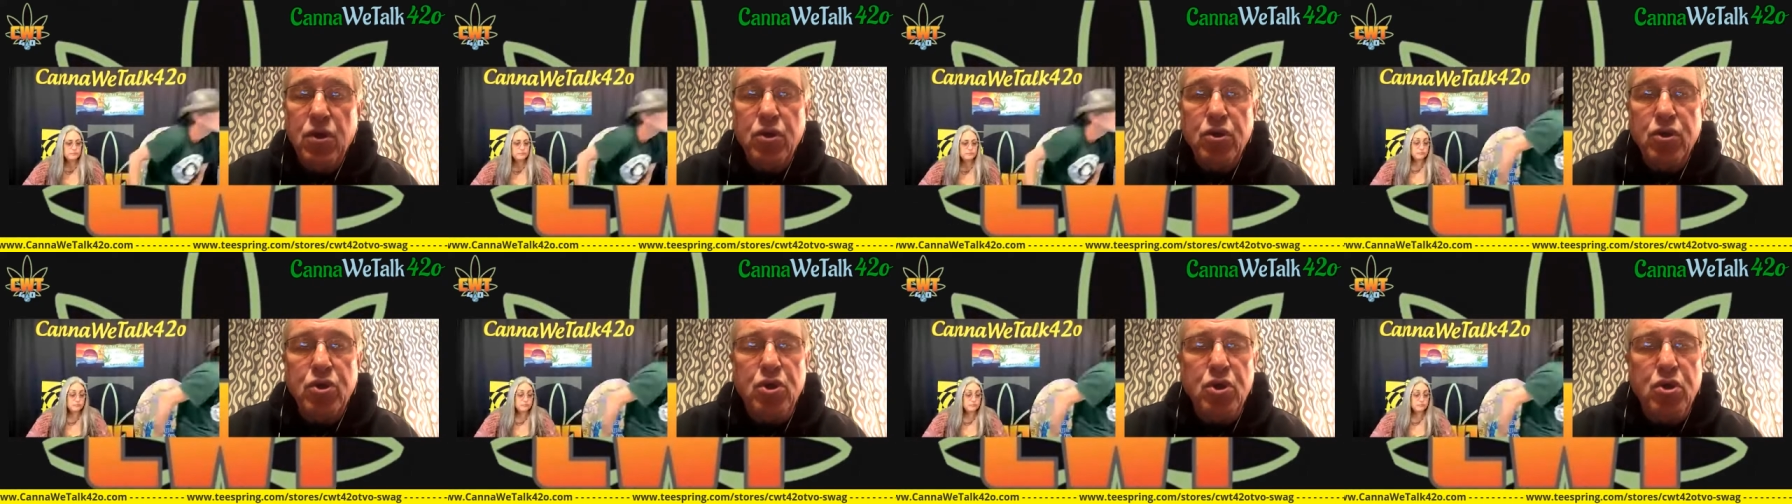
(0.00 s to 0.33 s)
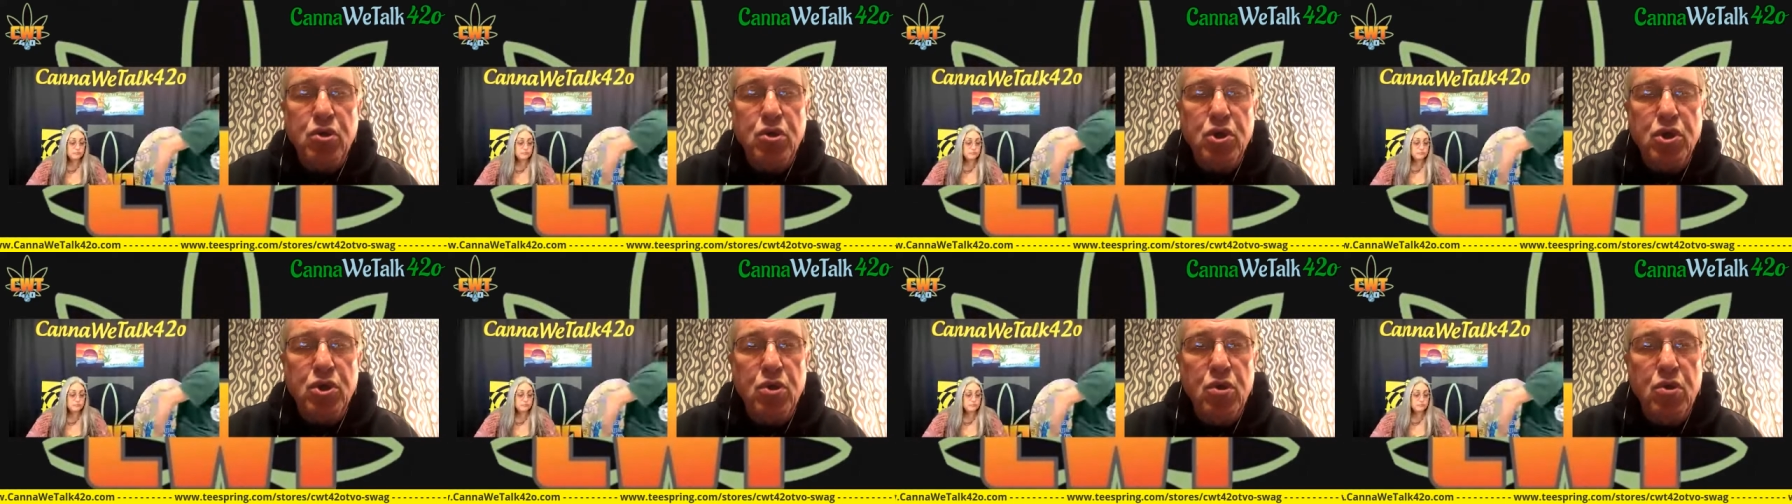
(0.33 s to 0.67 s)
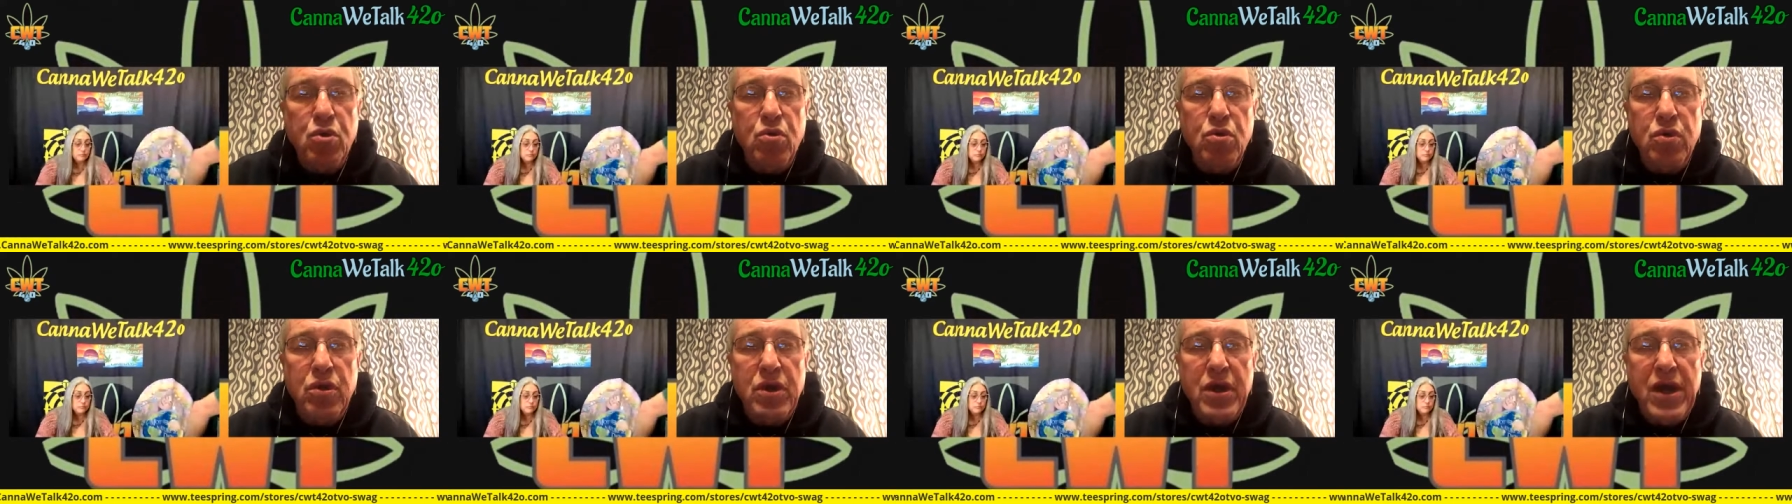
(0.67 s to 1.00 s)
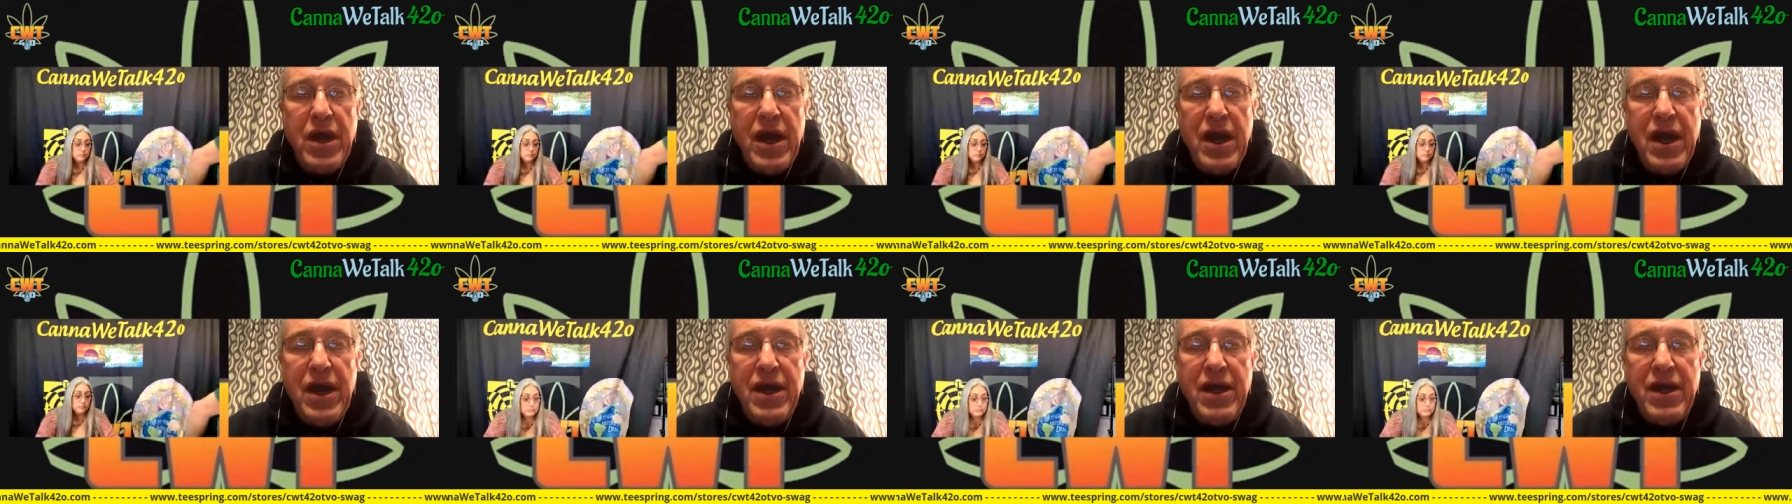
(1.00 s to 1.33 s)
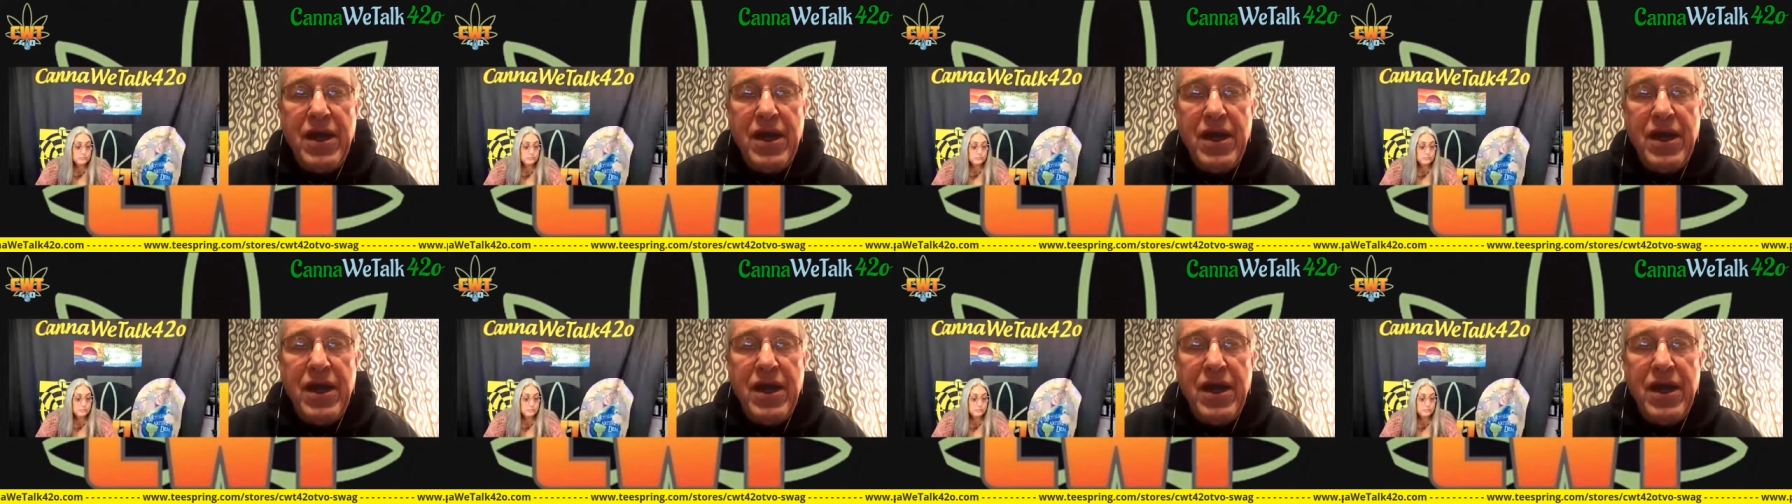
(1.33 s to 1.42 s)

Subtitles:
due to a